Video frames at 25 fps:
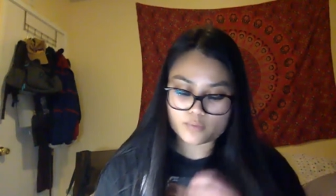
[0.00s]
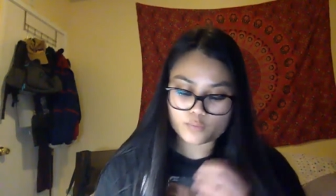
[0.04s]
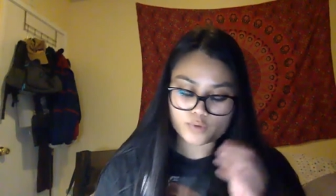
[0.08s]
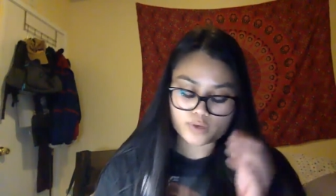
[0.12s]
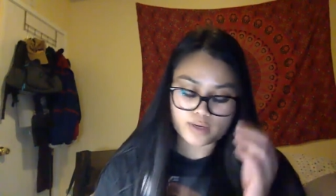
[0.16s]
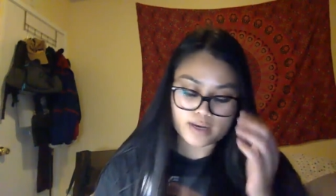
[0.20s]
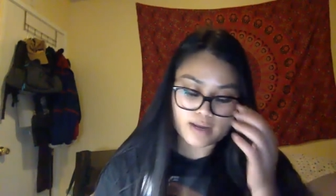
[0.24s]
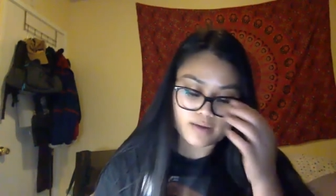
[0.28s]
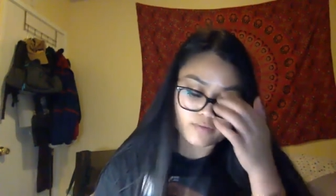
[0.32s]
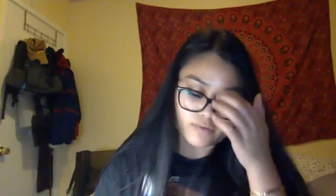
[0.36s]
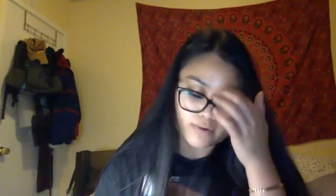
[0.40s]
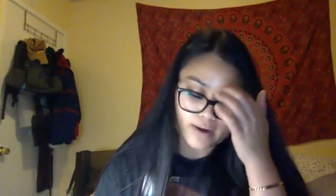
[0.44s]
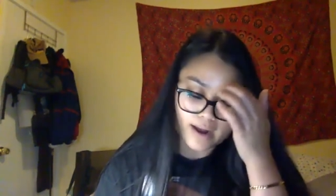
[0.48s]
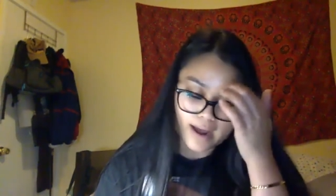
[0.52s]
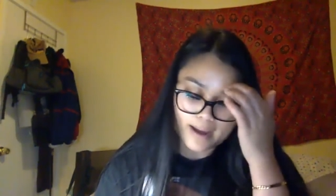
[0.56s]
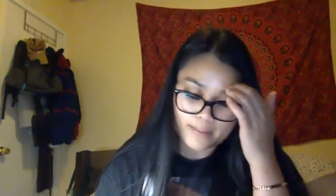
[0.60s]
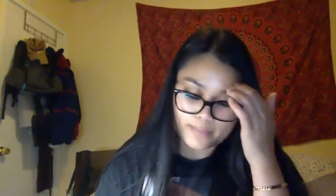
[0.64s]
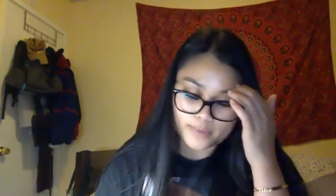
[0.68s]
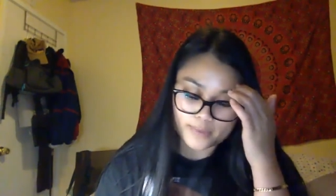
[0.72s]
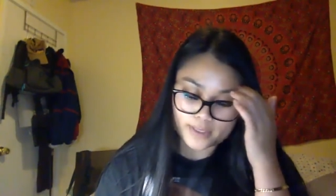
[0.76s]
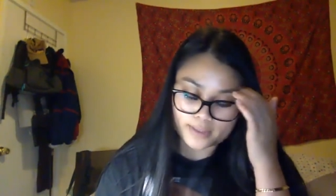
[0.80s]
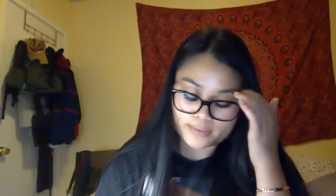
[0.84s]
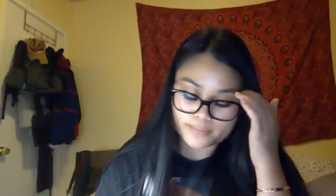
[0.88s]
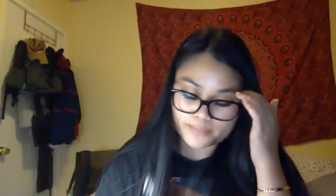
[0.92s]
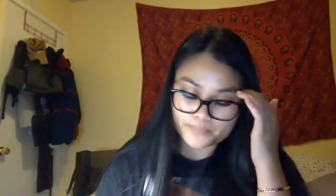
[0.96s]
would never
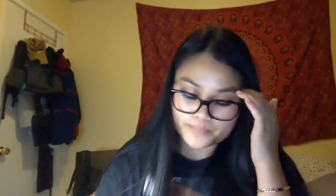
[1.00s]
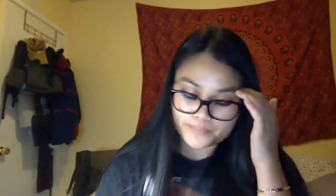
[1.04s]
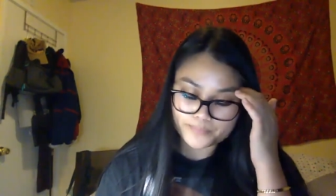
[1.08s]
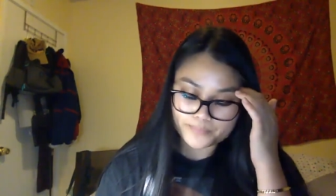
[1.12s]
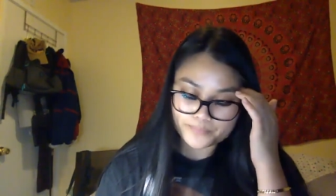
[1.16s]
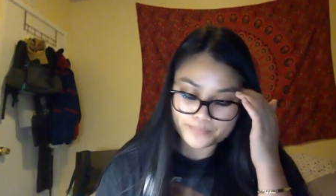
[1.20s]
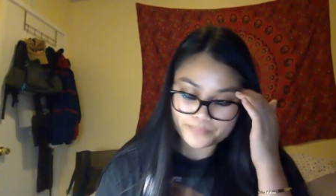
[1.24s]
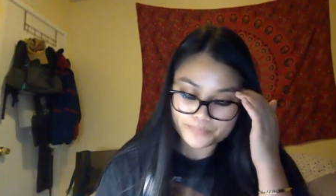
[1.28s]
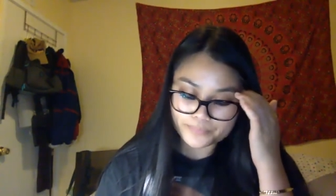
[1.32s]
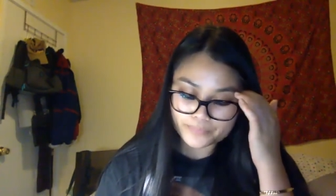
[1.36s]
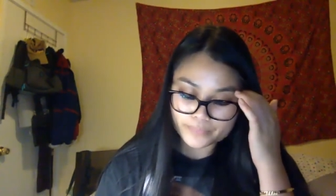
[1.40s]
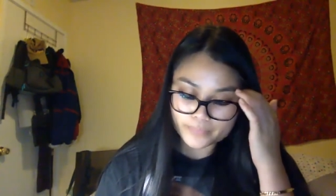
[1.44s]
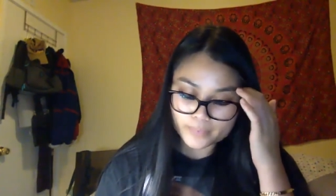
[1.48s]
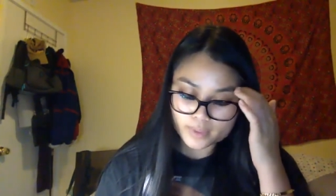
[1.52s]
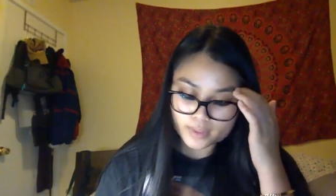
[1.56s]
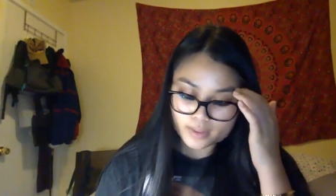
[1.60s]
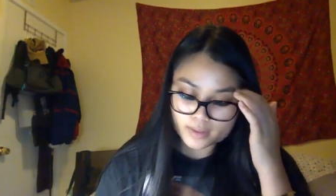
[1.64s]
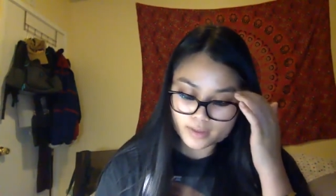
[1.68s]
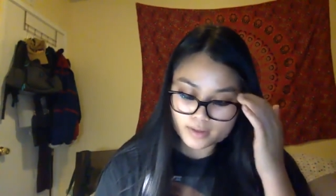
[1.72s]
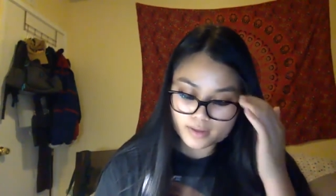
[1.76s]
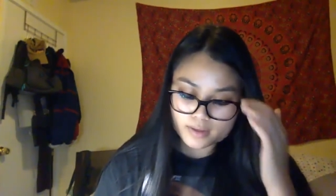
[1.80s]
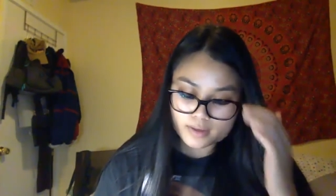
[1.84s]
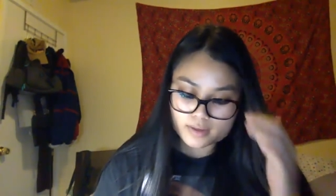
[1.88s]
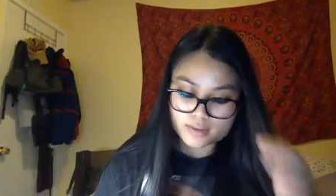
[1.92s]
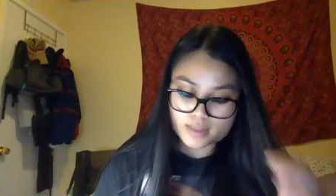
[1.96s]
happen.
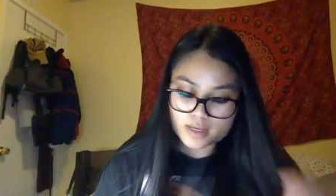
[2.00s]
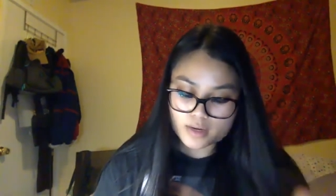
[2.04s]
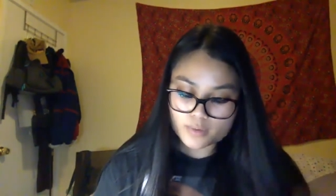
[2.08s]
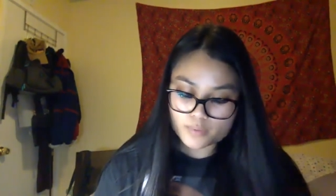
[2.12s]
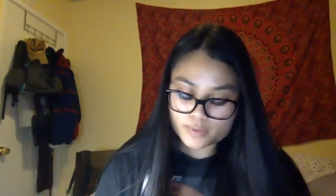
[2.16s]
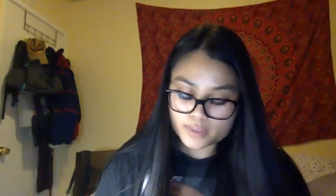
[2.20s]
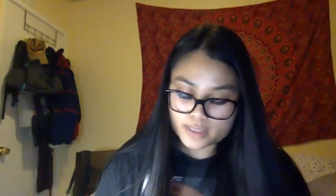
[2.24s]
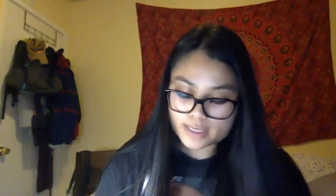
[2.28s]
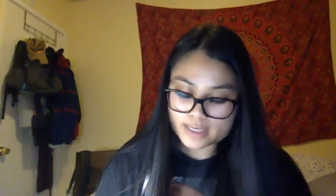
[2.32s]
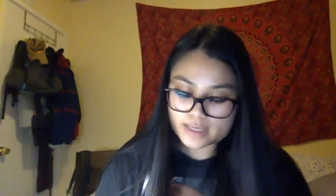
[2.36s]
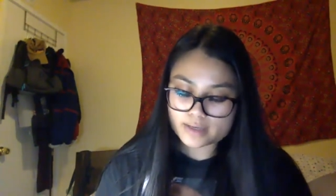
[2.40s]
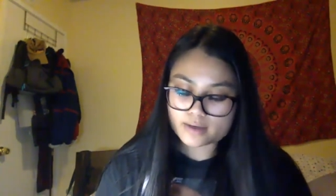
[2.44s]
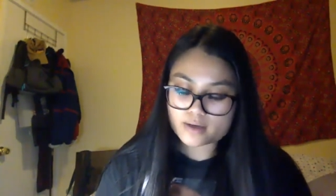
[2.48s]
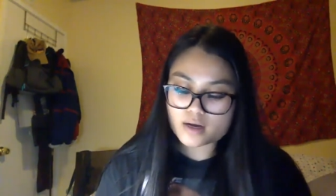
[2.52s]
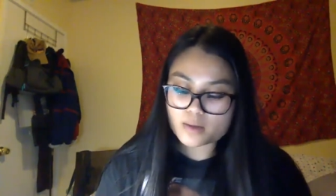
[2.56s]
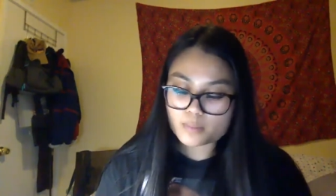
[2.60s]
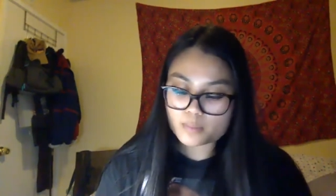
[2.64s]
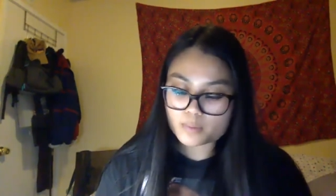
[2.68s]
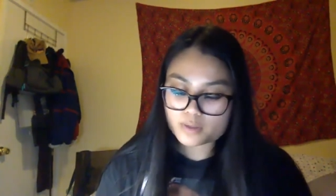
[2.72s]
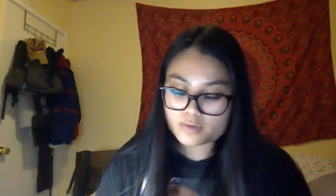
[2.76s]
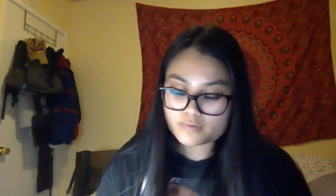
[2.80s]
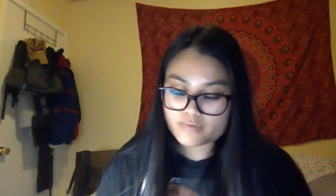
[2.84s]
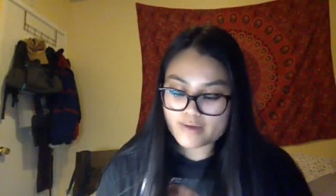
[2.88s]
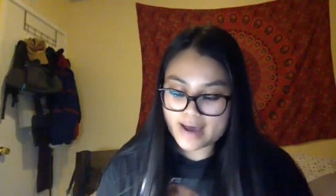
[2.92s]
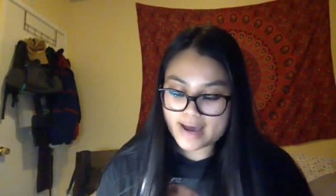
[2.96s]
They were like a
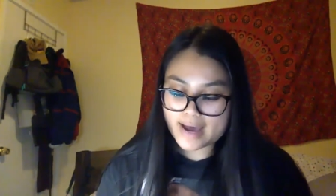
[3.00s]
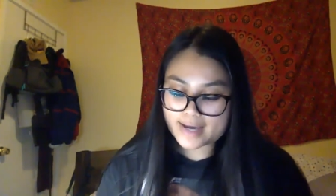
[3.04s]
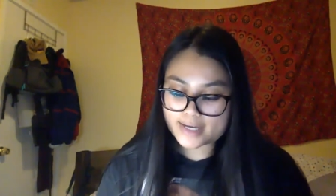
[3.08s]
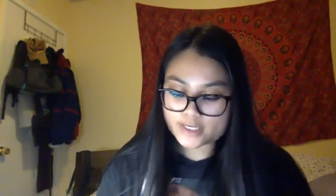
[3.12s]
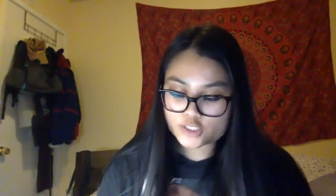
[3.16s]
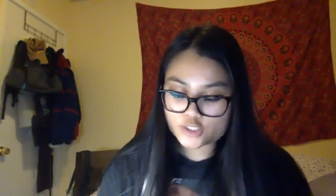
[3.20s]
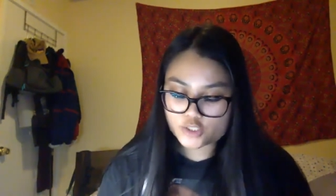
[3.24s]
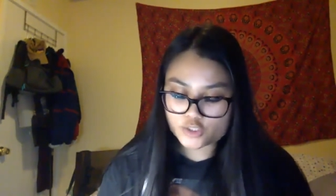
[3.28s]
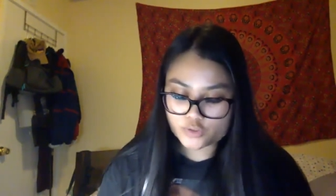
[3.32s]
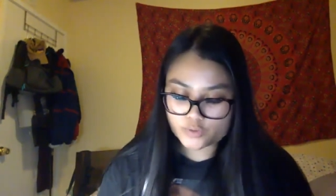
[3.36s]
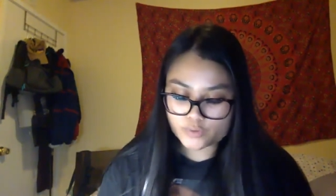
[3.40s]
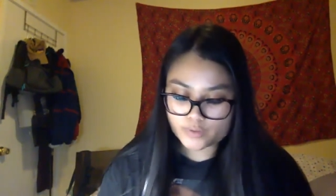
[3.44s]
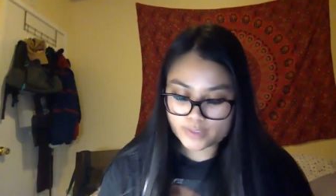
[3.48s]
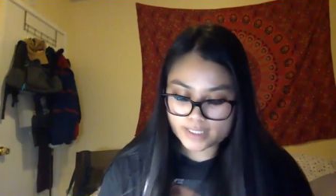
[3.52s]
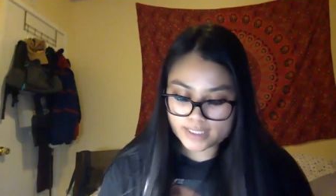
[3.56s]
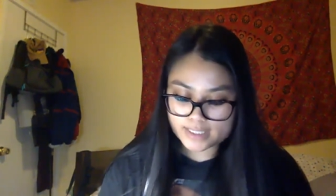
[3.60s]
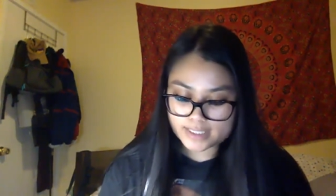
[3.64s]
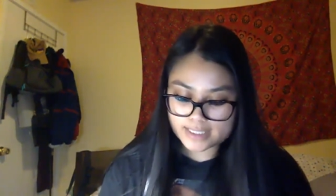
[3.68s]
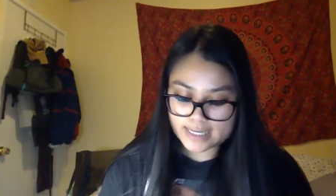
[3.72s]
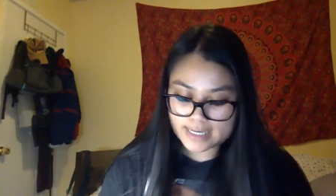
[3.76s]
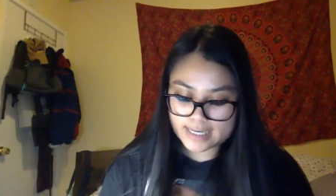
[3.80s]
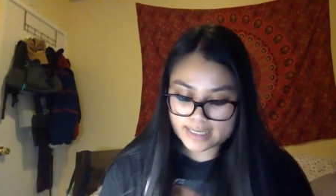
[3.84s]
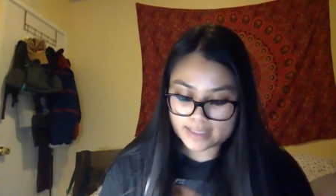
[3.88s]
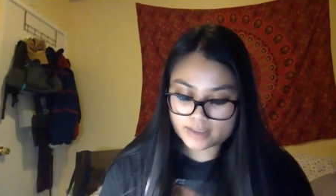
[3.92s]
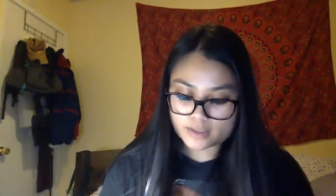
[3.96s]
couple of asteroids
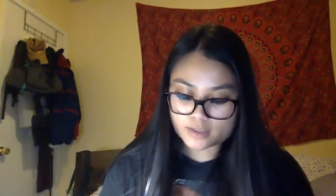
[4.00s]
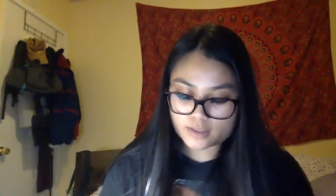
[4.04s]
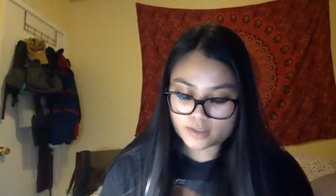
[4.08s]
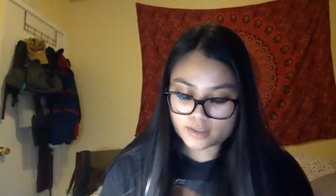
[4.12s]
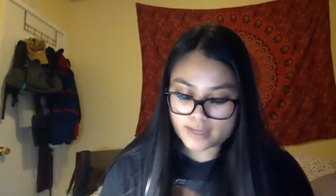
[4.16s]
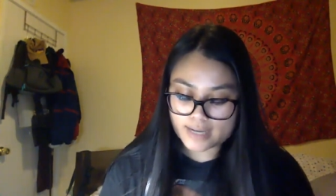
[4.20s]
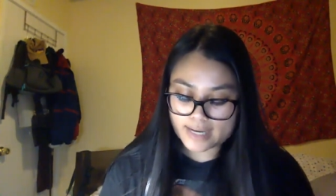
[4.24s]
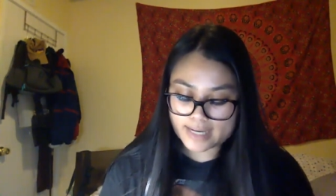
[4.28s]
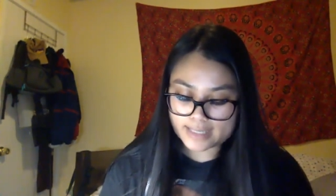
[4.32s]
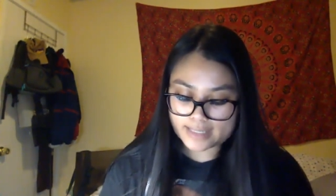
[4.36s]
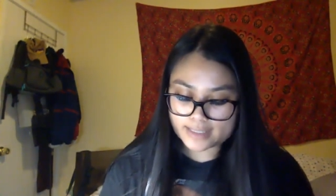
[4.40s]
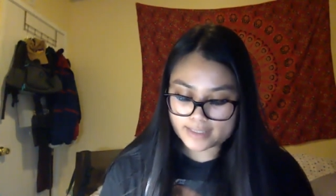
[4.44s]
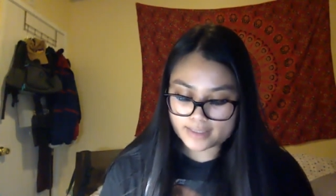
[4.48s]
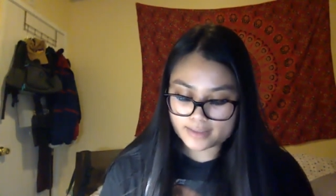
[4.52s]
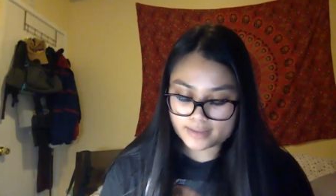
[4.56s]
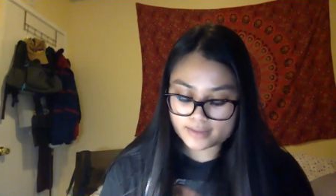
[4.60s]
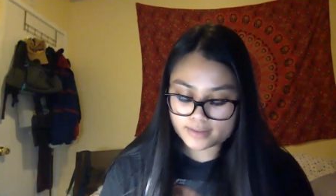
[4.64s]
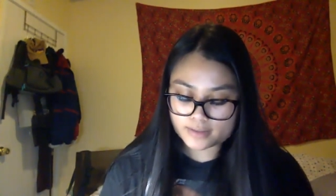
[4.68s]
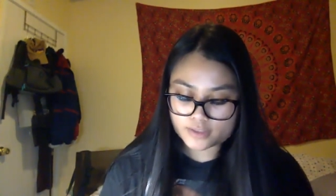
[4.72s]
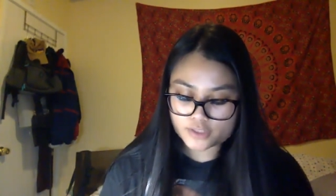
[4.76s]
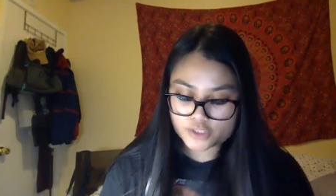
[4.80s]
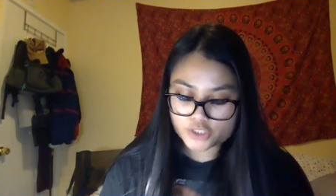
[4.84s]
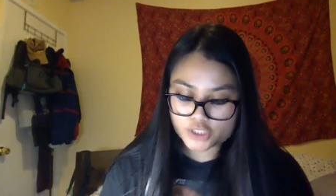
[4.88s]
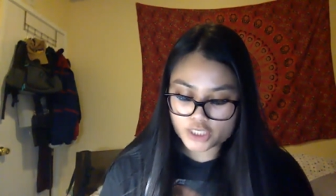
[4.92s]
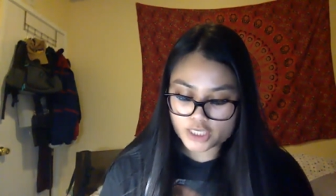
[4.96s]
that had collided,
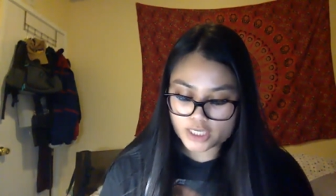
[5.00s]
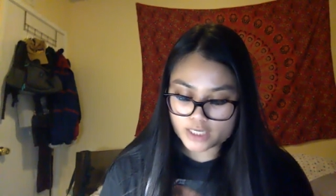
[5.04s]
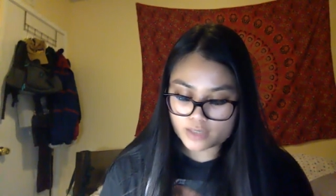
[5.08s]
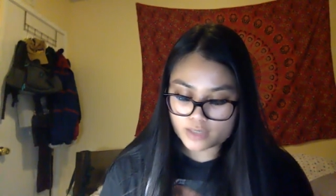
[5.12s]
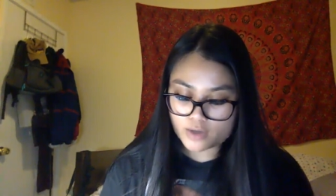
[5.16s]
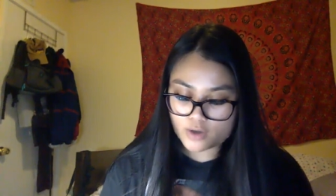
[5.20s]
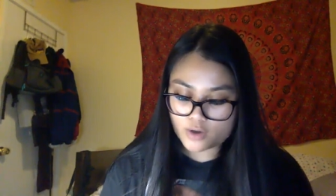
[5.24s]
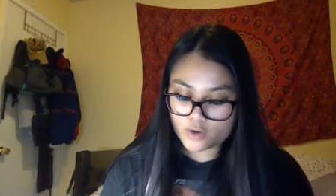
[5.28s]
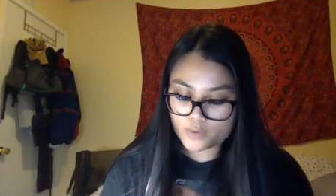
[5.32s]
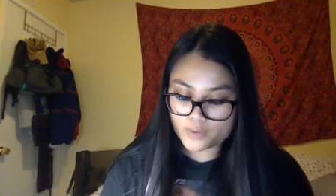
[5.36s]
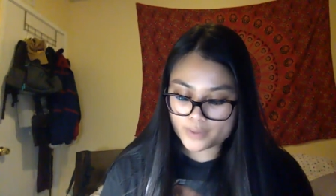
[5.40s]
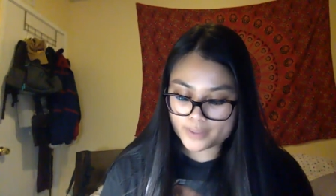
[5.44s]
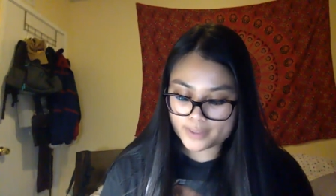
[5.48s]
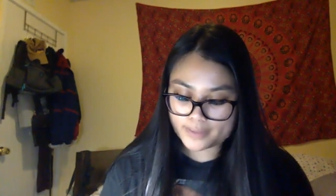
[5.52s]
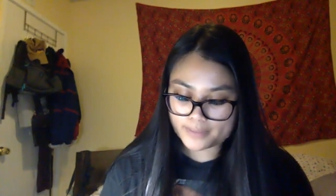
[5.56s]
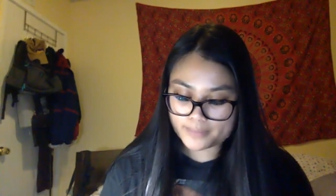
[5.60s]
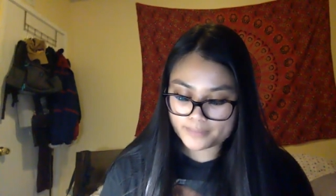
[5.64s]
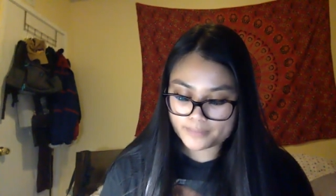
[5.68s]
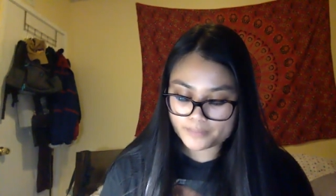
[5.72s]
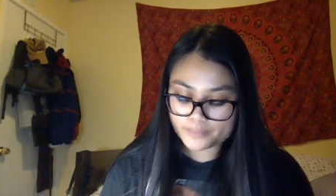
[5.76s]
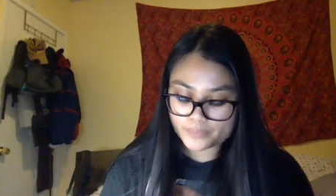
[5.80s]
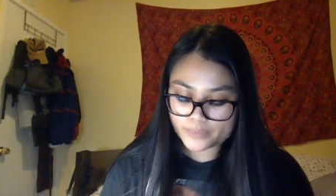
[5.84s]
she and Owen,